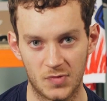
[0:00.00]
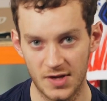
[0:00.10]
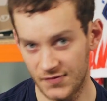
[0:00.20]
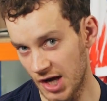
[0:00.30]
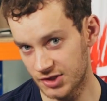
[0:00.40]

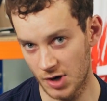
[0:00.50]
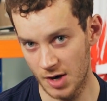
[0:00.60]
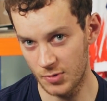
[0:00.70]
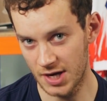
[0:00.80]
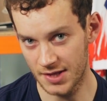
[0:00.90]
If you like to
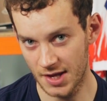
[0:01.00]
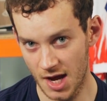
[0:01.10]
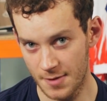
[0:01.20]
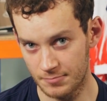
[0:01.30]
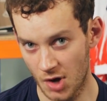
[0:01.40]
ride with
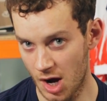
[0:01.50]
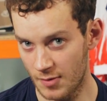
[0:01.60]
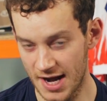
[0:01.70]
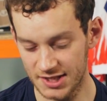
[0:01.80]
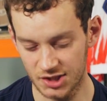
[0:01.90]

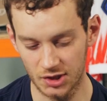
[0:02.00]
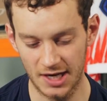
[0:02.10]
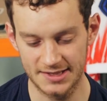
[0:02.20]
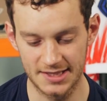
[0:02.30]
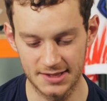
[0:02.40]
eyewear,
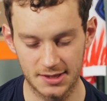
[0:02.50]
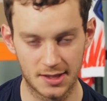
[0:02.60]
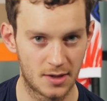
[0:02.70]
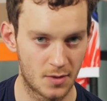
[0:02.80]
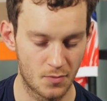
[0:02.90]
sunglasses,
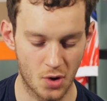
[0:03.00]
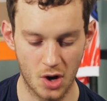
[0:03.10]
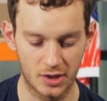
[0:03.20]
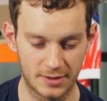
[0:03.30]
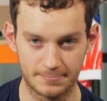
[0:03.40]

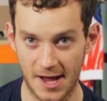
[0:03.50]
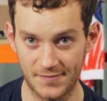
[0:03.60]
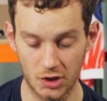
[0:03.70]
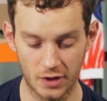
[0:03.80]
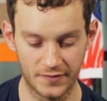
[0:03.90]
POC
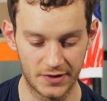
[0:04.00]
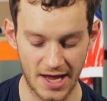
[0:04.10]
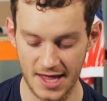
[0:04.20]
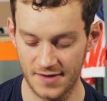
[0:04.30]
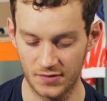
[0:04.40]
have you covered
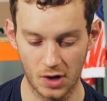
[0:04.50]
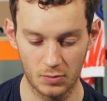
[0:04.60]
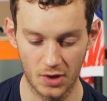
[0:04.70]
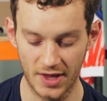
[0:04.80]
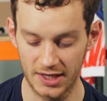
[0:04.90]
there. They've got
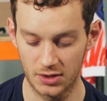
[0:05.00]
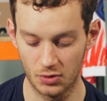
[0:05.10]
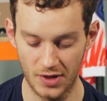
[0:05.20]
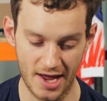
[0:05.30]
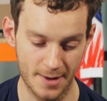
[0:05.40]
what they
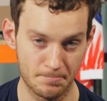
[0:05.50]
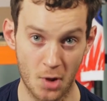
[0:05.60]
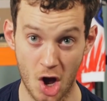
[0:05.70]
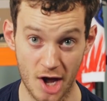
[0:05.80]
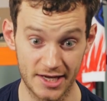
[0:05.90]
call their
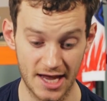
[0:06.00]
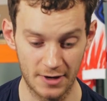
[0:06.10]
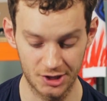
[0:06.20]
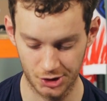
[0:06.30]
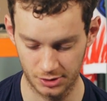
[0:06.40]
eye
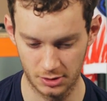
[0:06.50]
garage.